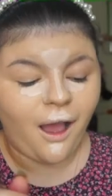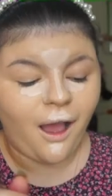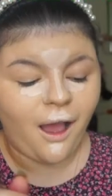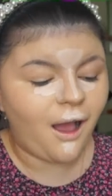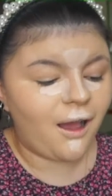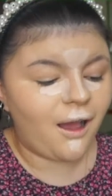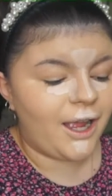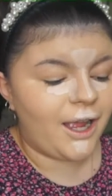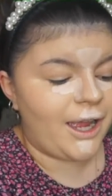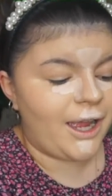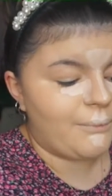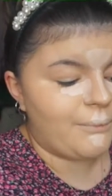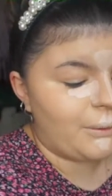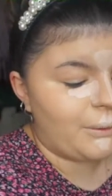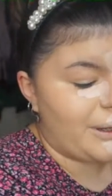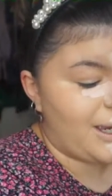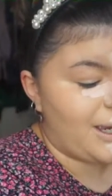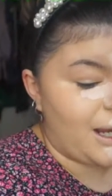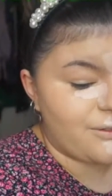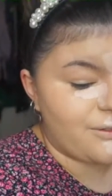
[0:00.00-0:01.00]
I am a big
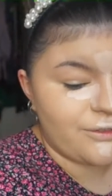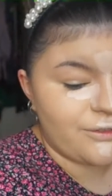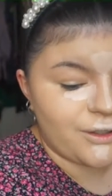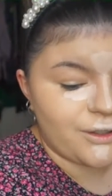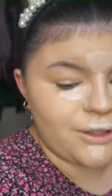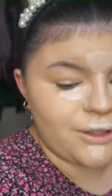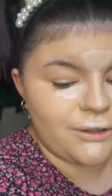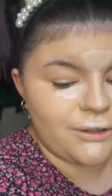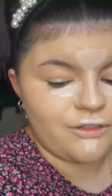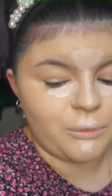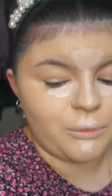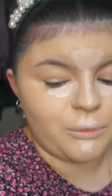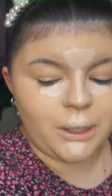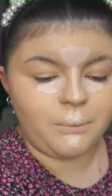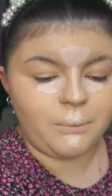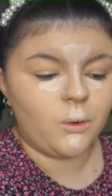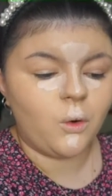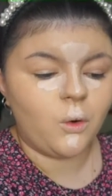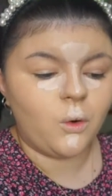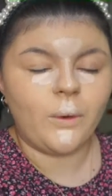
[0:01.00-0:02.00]
advocate for
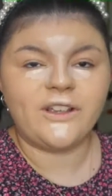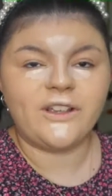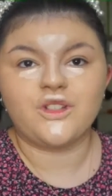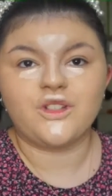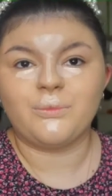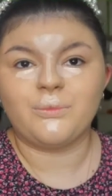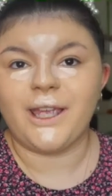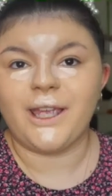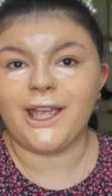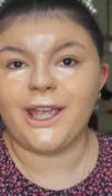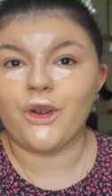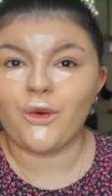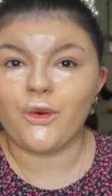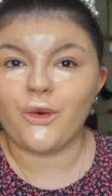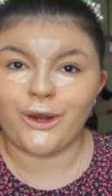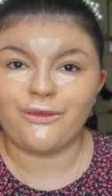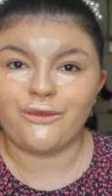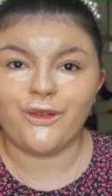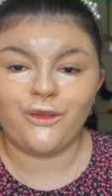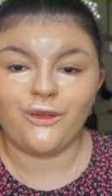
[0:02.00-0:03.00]
people always just being
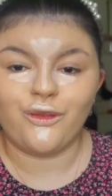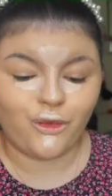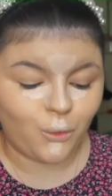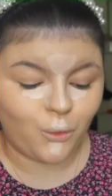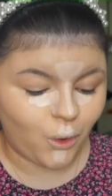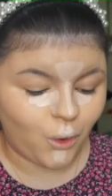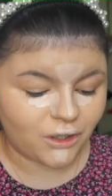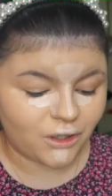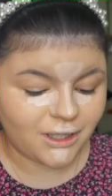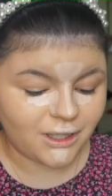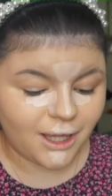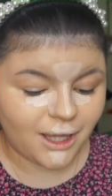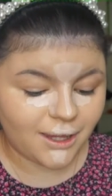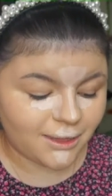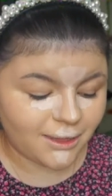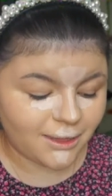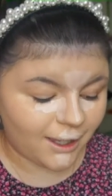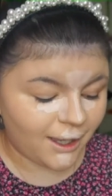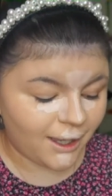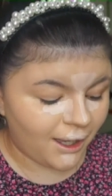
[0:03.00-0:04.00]
grateful for what
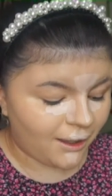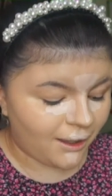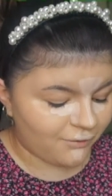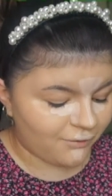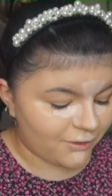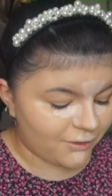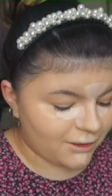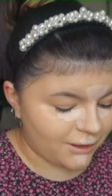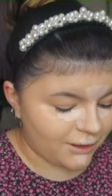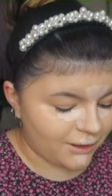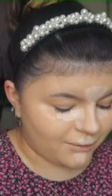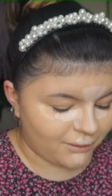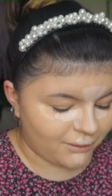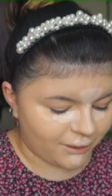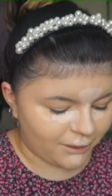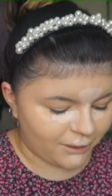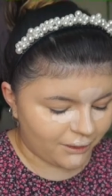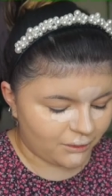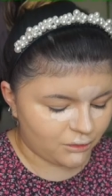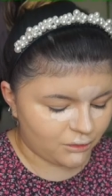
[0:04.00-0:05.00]
they have. Now I'm
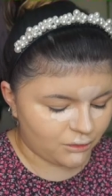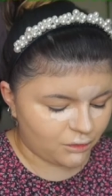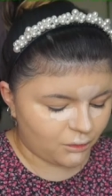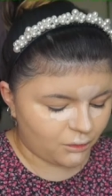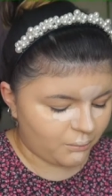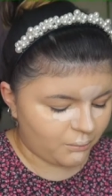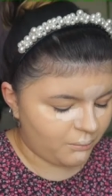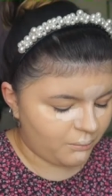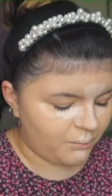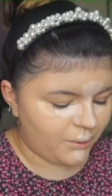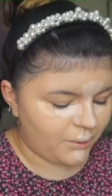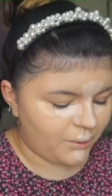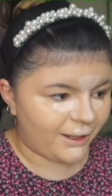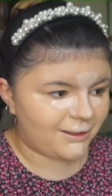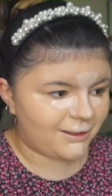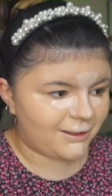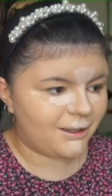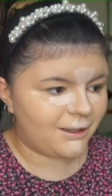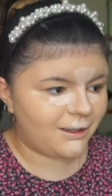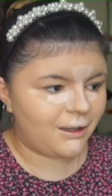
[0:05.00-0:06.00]
going to blend
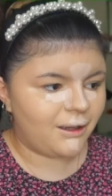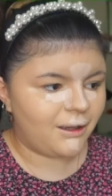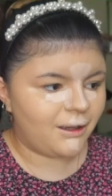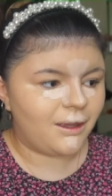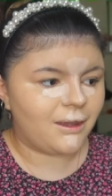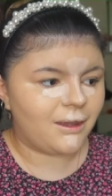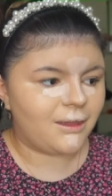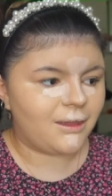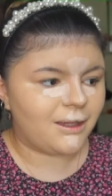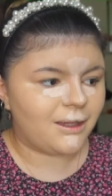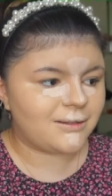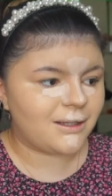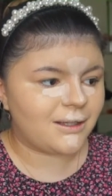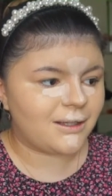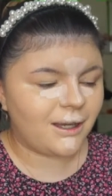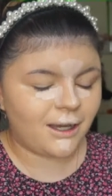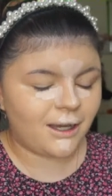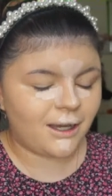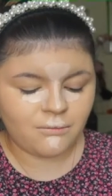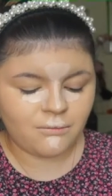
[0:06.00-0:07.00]
this
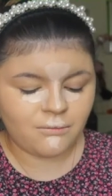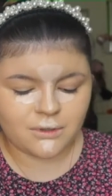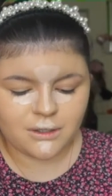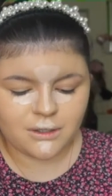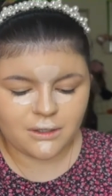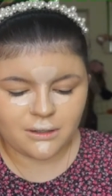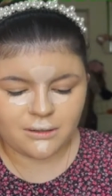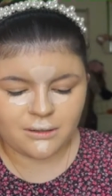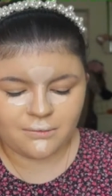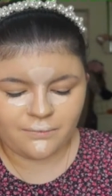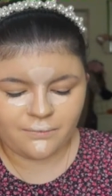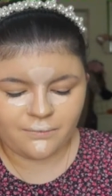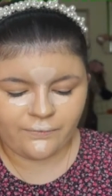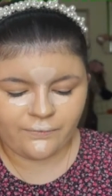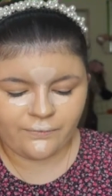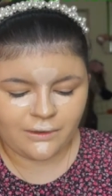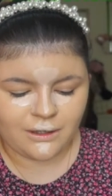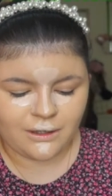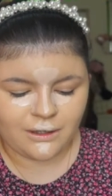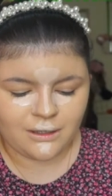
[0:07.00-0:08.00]
out
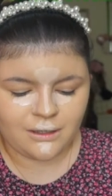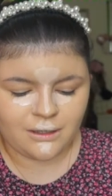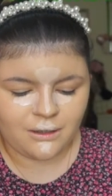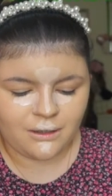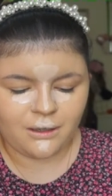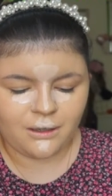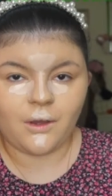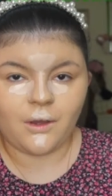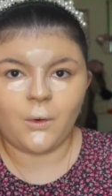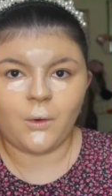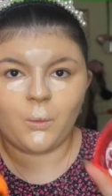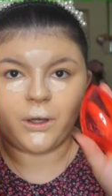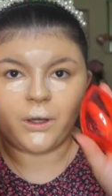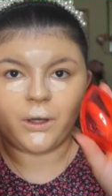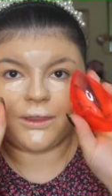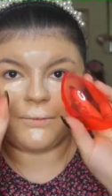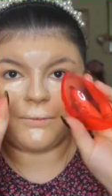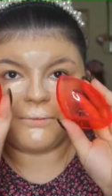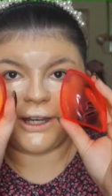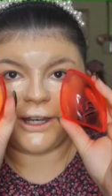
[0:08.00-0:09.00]

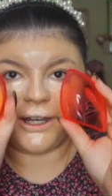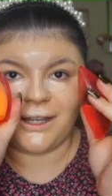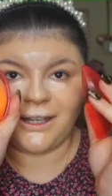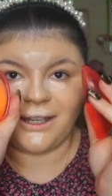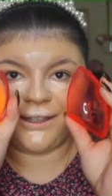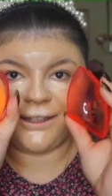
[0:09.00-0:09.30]
with my